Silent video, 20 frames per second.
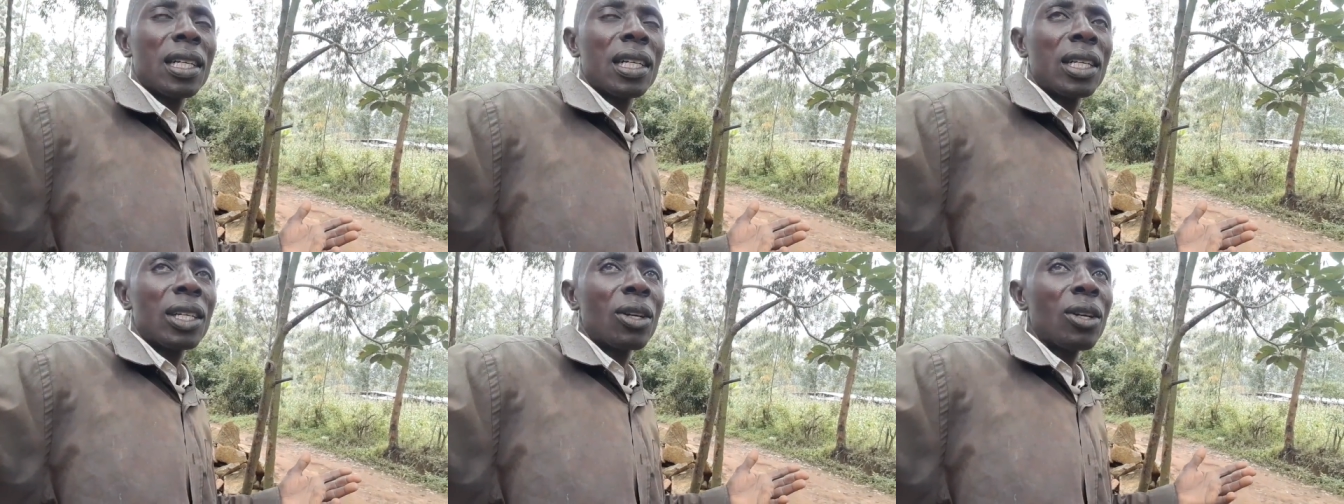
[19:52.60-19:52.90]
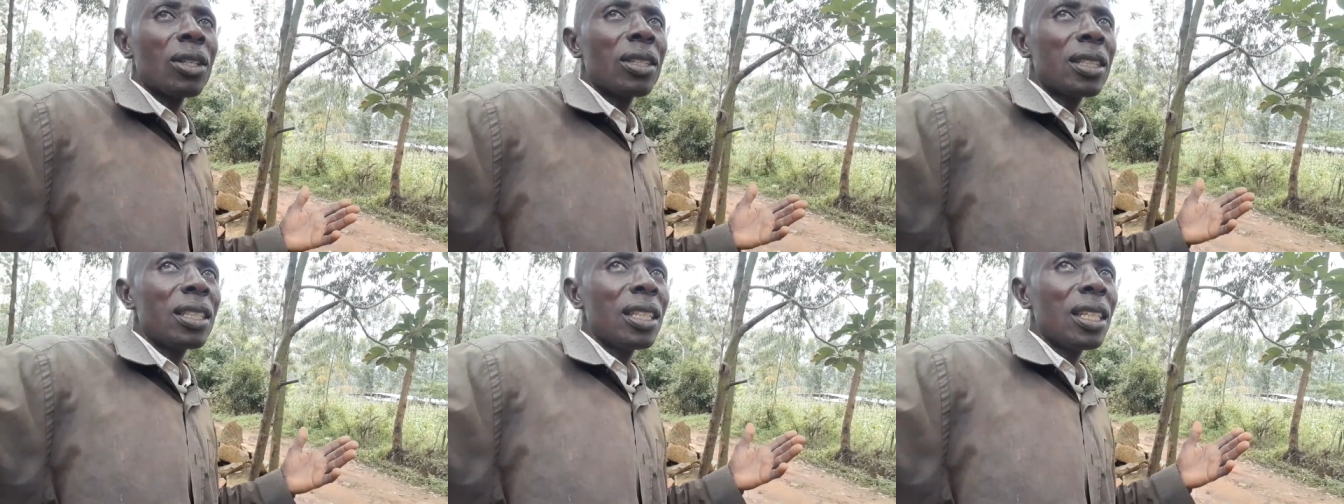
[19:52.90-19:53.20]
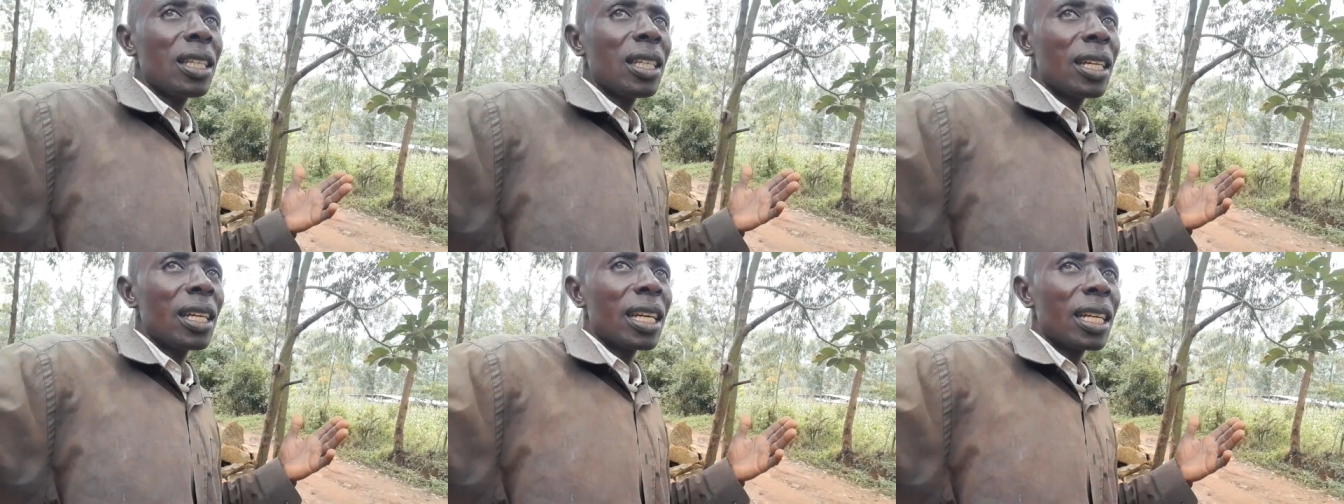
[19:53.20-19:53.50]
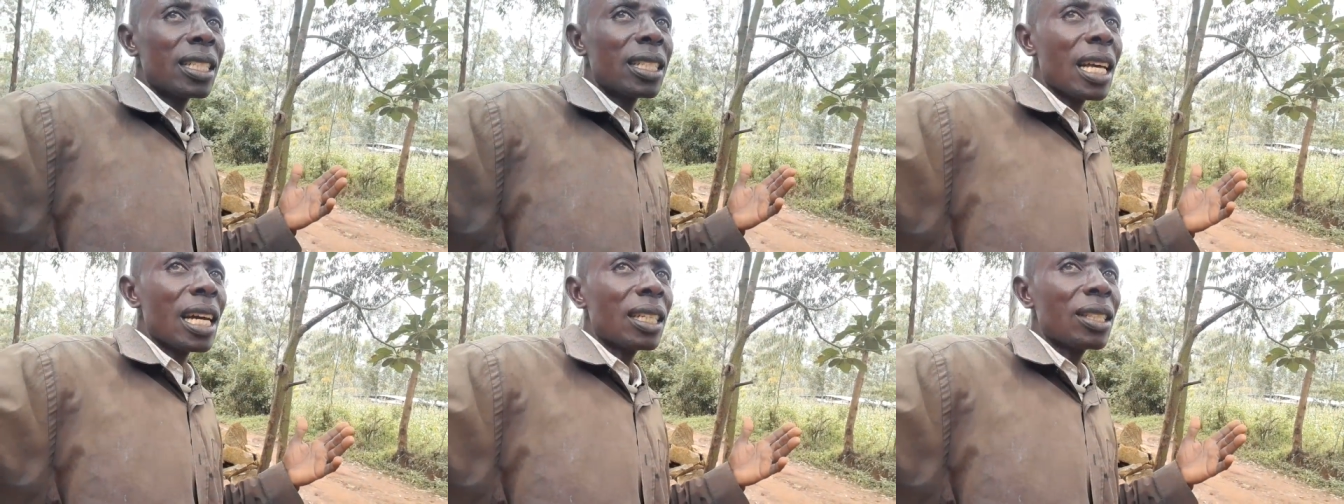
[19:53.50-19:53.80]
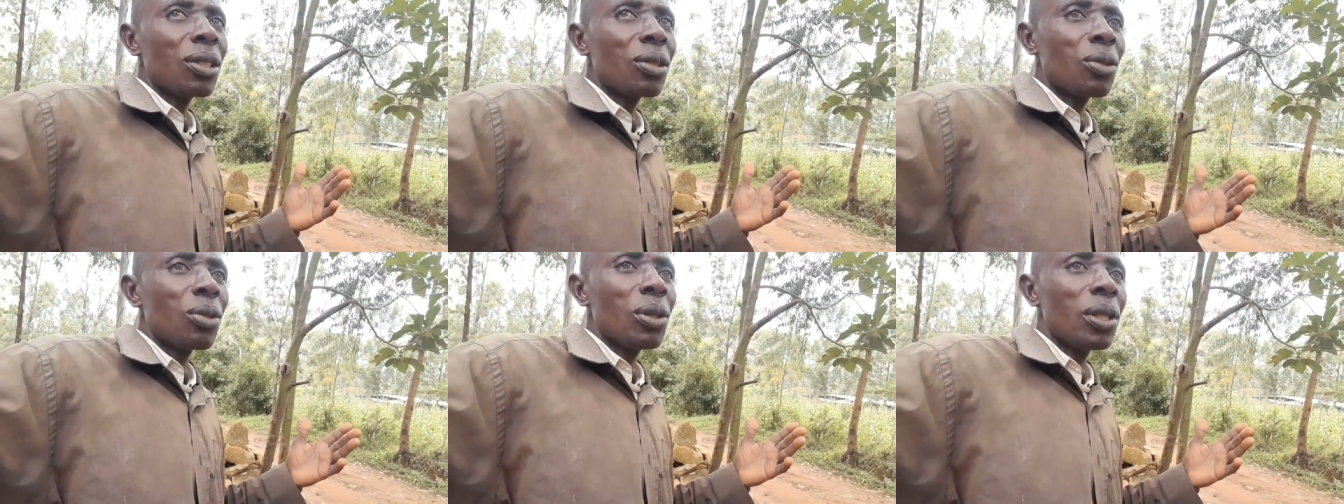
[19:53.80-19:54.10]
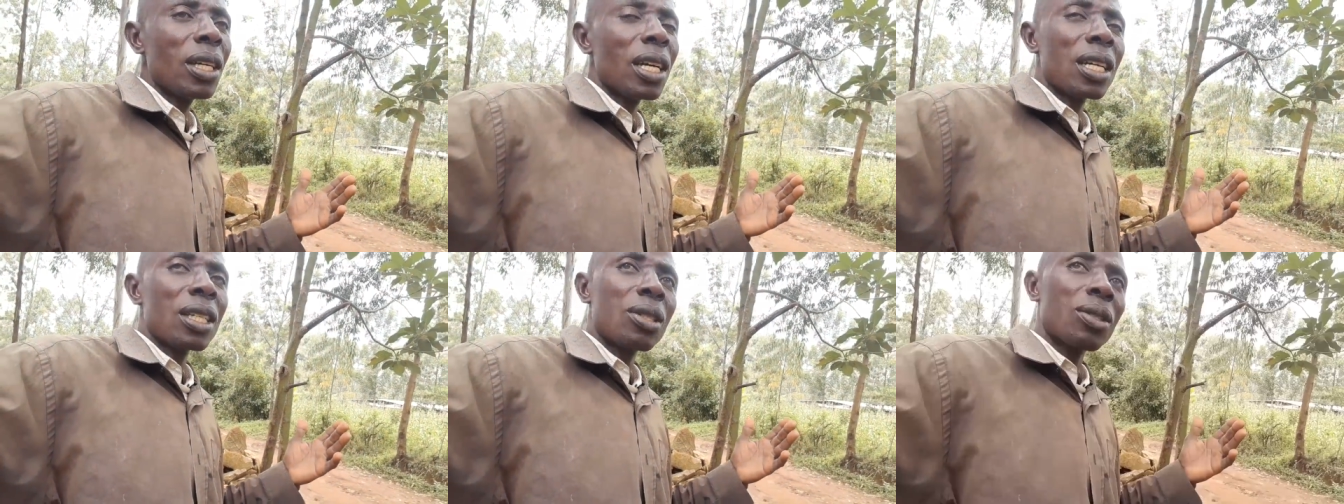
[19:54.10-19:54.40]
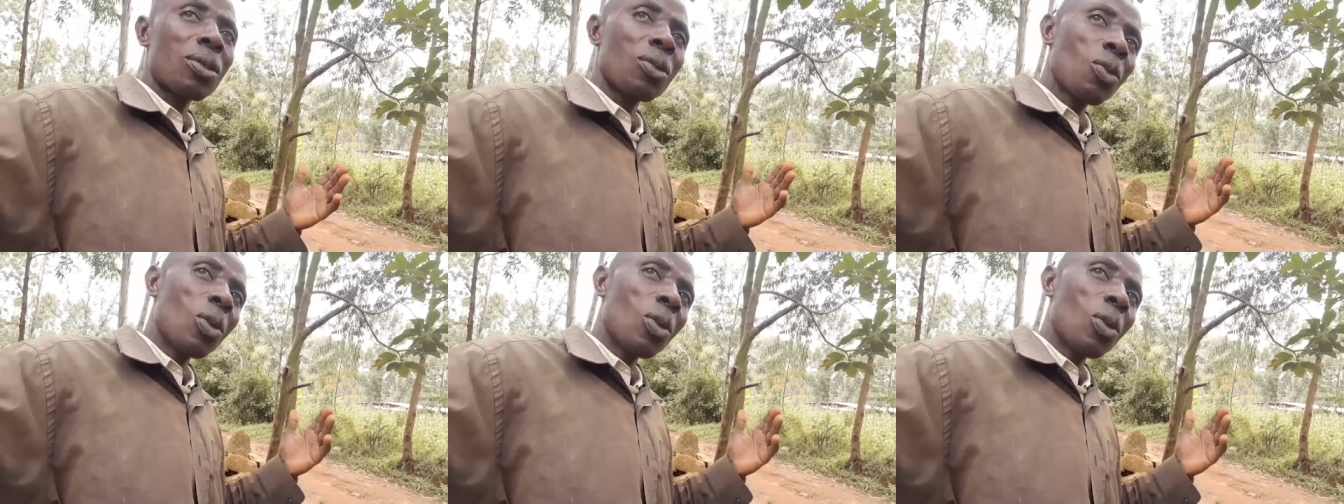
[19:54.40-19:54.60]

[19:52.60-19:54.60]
Not exactly 2 years.